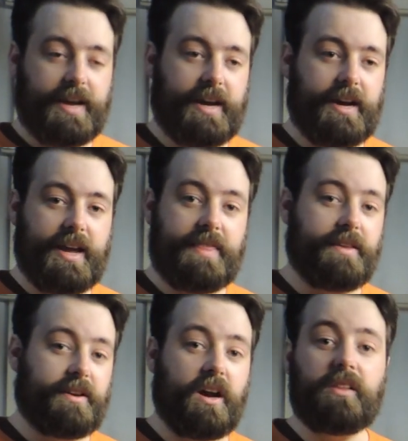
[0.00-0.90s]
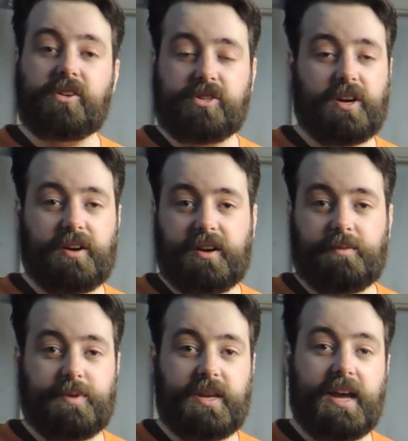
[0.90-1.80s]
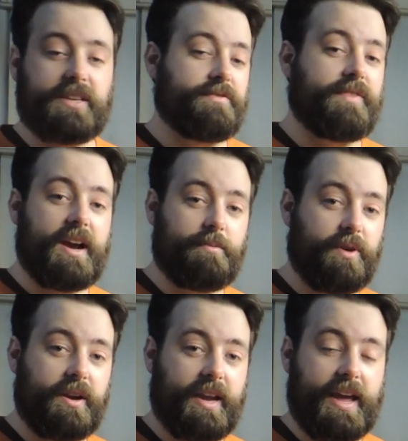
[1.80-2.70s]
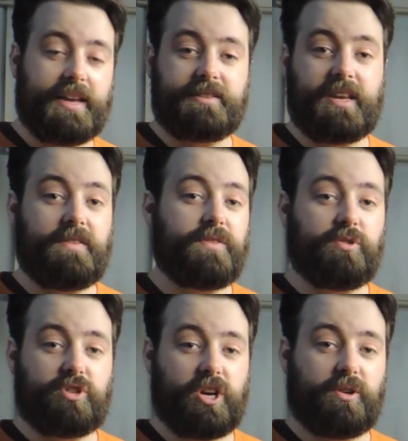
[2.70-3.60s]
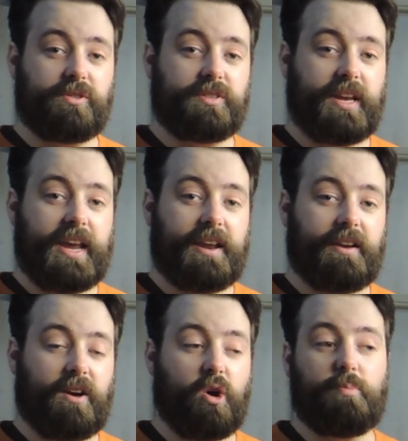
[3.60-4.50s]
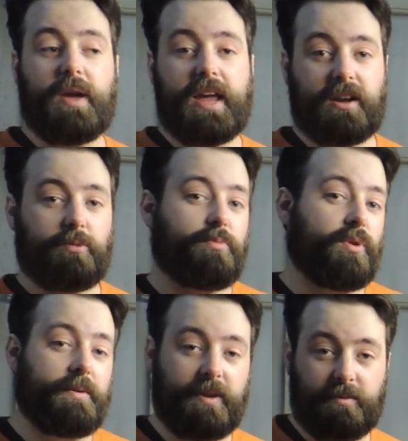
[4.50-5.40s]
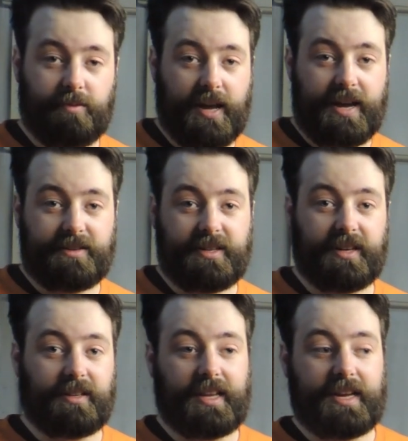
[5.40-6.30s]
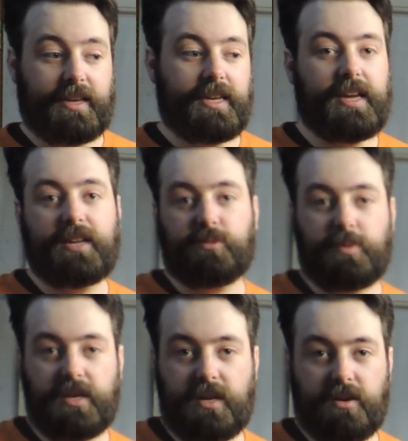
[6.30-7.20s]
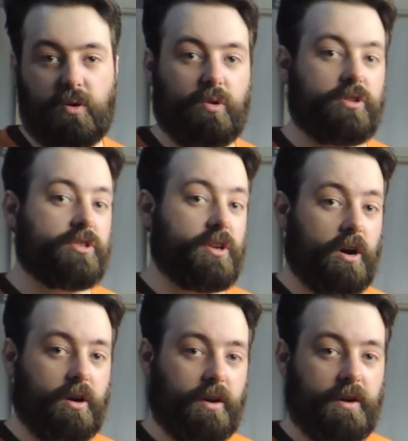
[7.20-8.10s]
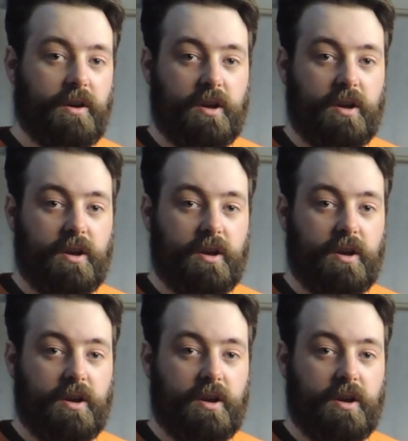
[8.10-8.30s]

and the colors aren't going to be as vibrant as if you chose an opaque premium plastic like ESP or Star.